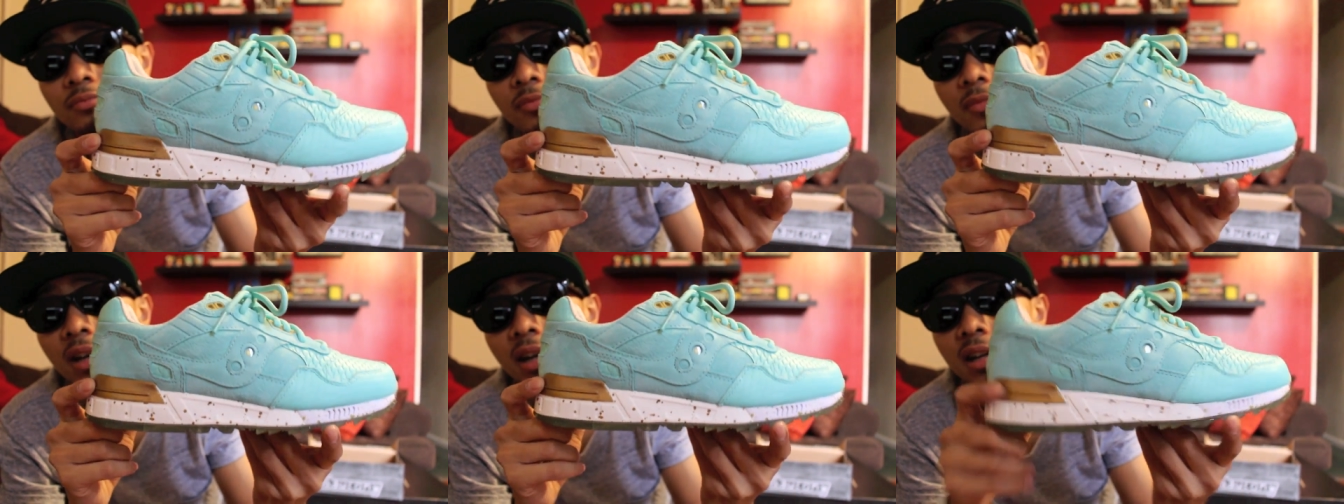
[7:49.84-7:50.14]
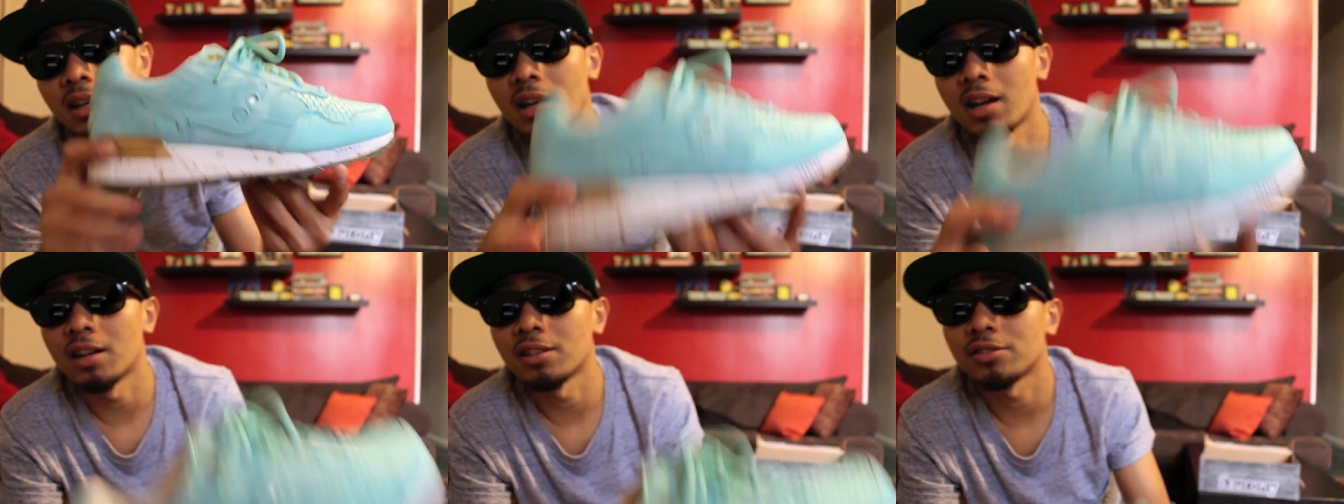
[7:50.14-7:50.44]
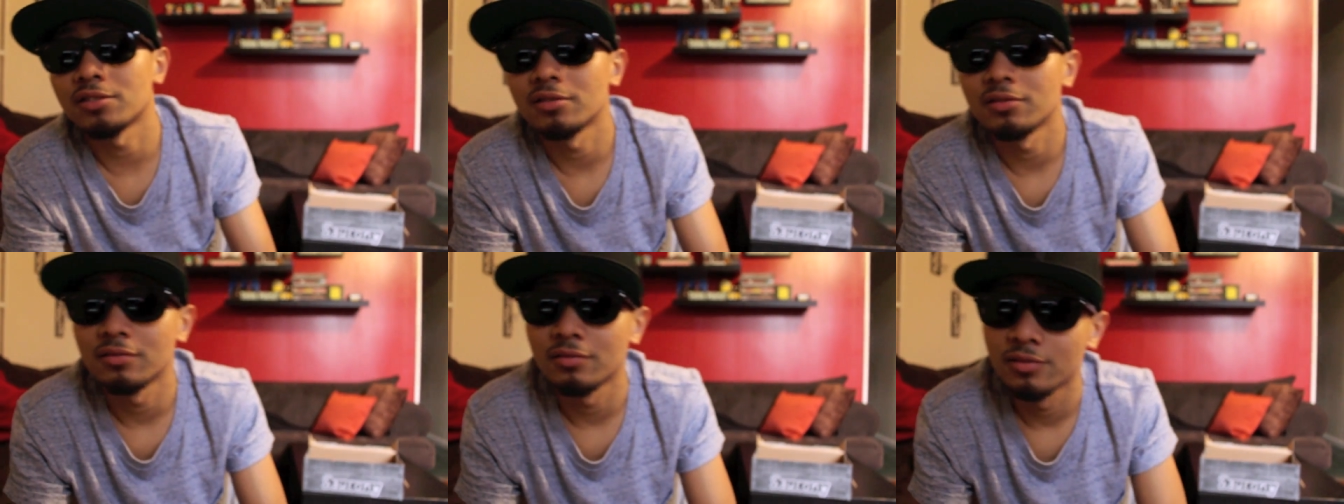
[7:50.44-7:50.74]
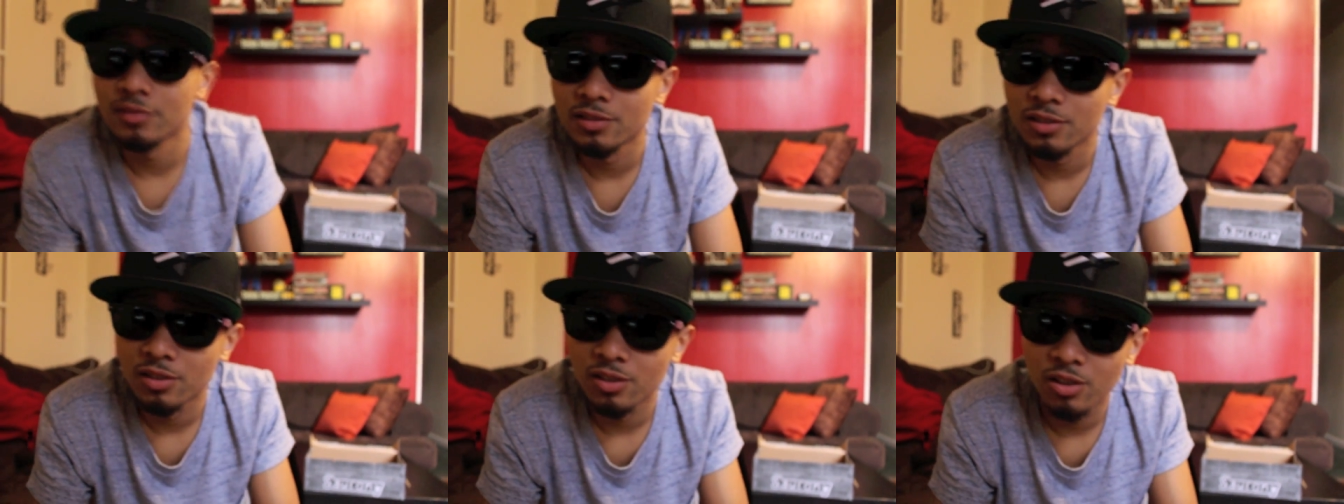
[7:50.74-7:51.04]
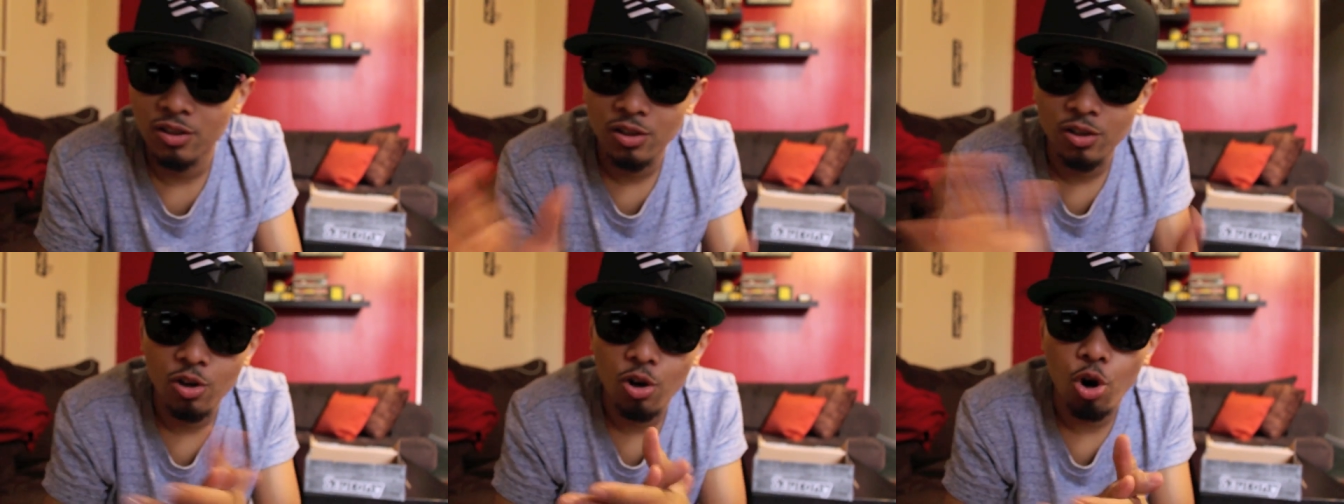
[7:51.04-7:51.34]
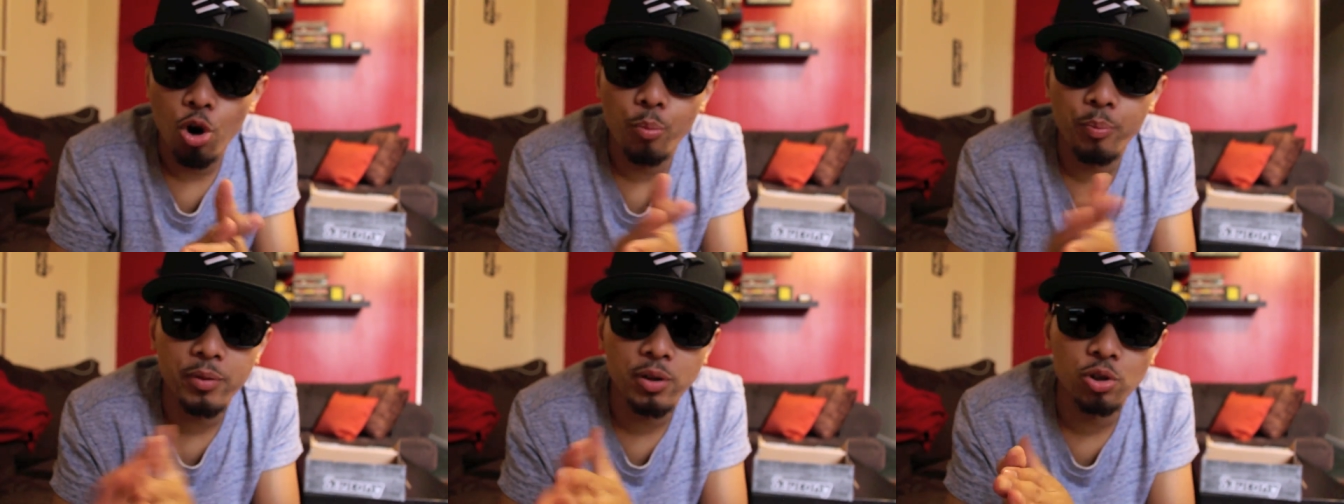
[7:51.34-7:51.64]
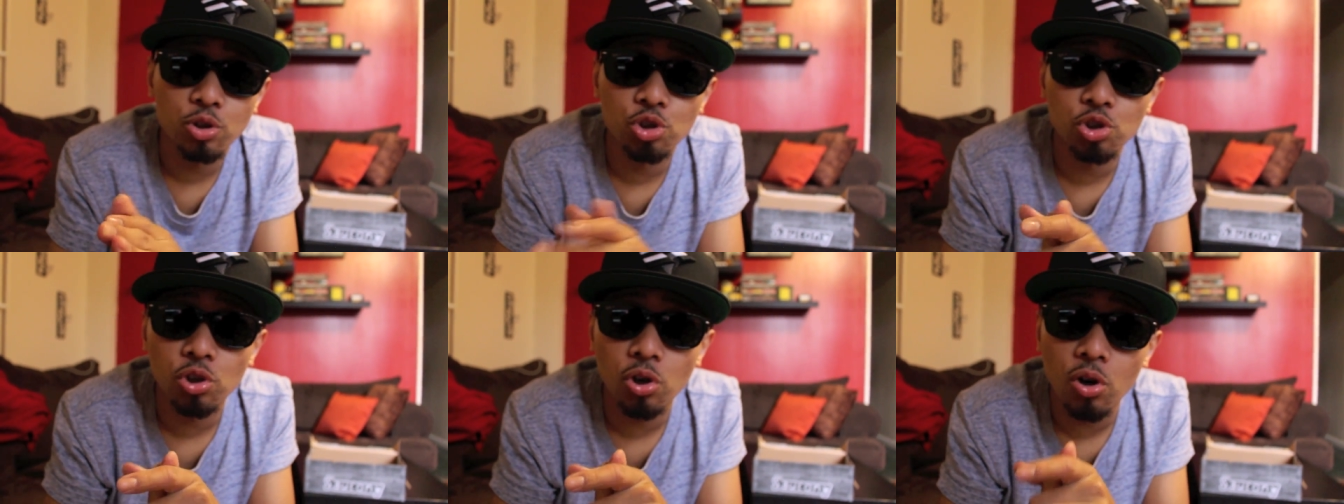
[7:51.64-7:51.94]
Alright guys, hope
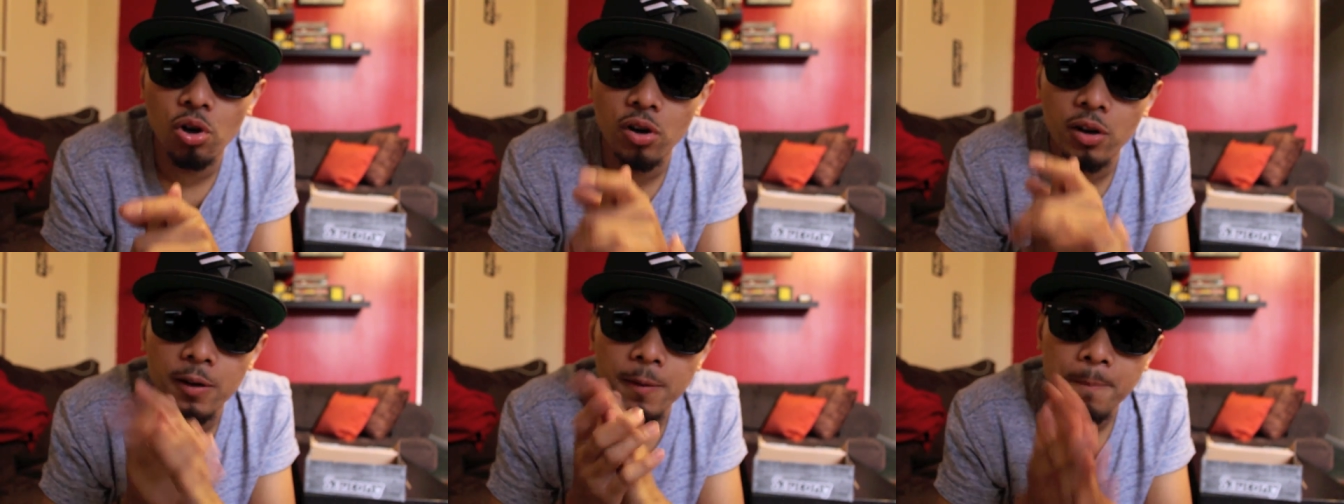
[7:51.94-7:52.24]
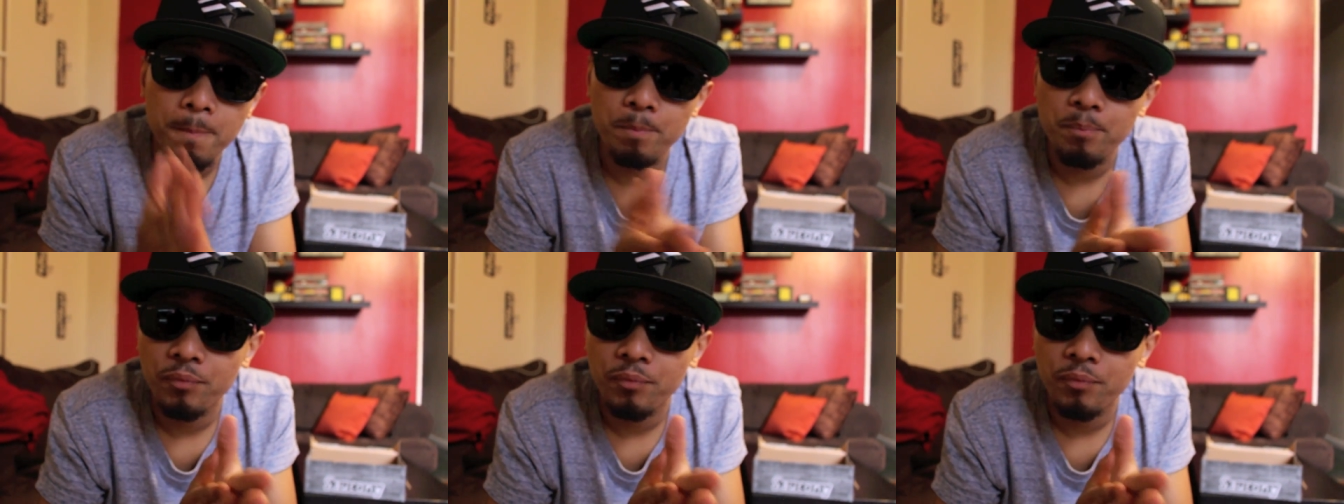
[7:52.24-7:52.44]
you enjoy.